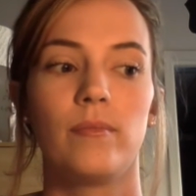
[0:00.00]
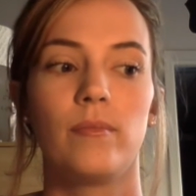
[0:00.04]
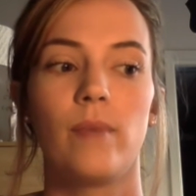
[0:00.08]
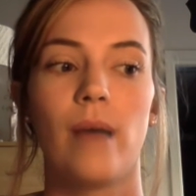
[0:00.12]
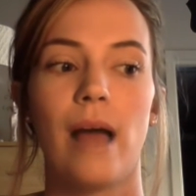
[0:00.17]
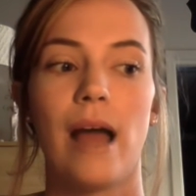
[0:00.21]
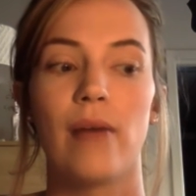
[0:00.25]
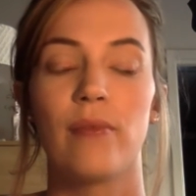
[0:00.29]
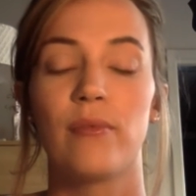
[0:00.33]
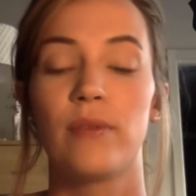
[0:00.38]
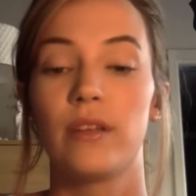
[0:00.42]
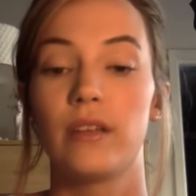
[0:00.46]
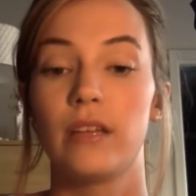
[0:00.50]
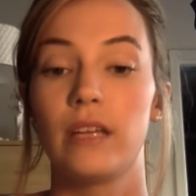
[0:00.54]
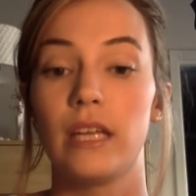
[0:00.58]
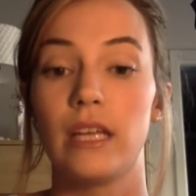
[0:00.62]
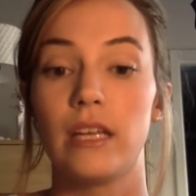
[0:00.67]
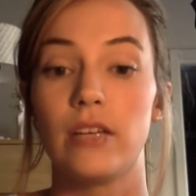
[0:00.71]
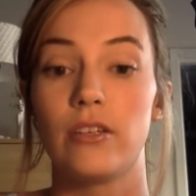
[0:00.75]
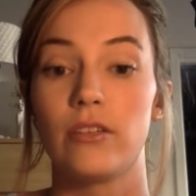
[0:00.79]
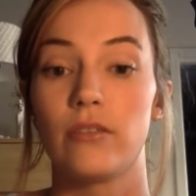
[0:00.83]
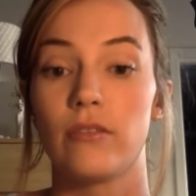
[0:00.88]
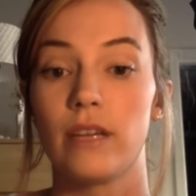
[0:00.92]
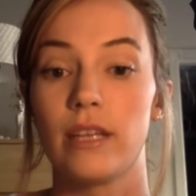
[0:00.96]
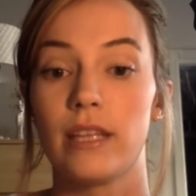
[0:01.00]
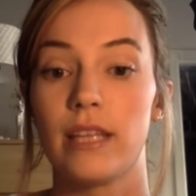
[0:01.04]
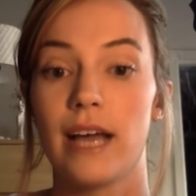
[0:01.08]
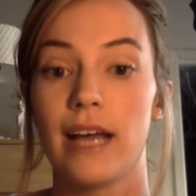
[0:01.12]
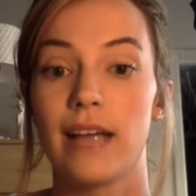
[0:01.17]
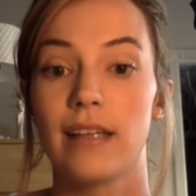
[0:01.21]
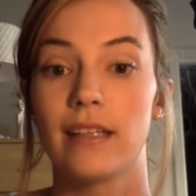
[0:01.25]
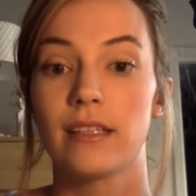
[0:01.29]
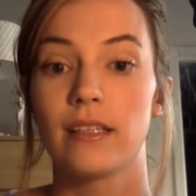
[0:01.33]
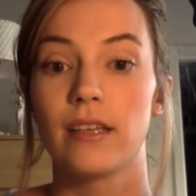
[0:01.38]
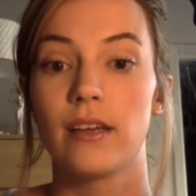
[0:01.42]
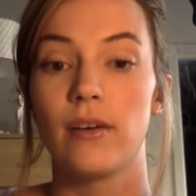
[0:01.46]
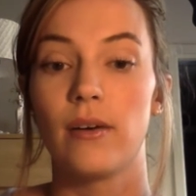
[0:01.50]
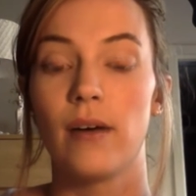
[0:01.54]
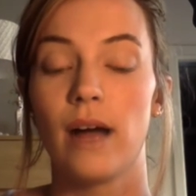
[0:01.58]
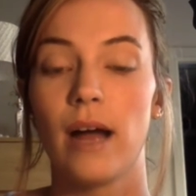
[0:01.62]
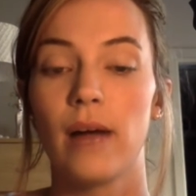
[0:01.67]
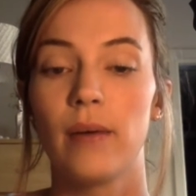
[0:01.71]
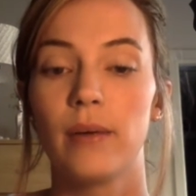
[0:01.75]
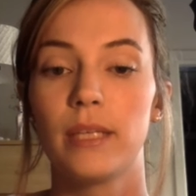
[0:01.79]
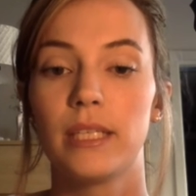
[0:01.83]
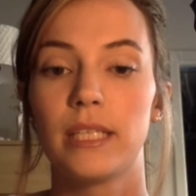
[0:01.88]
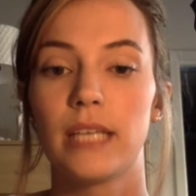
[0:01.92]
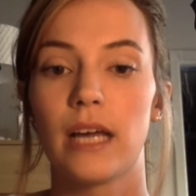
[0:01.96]
I really enjoyed that. So
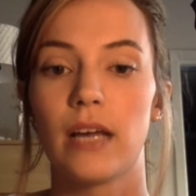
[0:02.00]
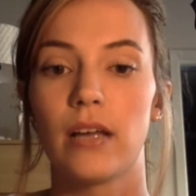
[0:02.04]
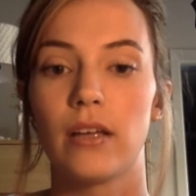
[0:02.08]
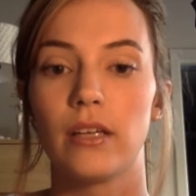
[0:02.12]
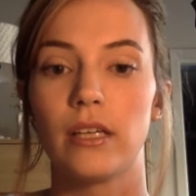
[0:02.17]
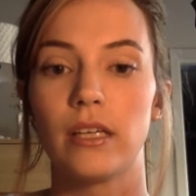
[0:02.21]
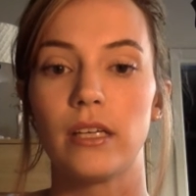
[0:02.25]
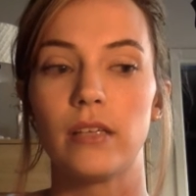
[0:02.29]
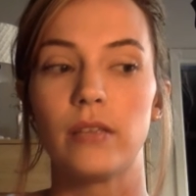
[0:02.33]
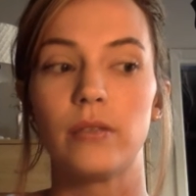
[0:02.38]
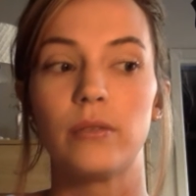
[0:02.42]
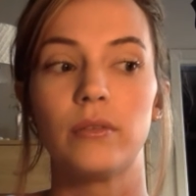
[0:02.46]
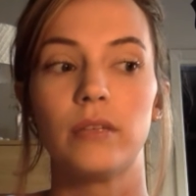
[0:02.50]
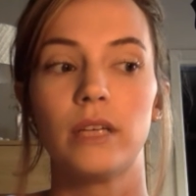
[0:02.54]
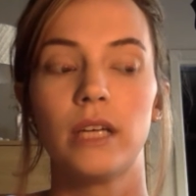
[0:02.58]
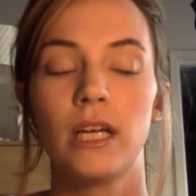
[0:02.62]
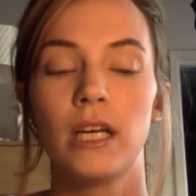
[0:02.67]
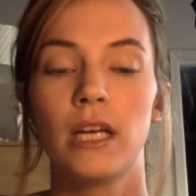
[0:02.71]
I would tell you,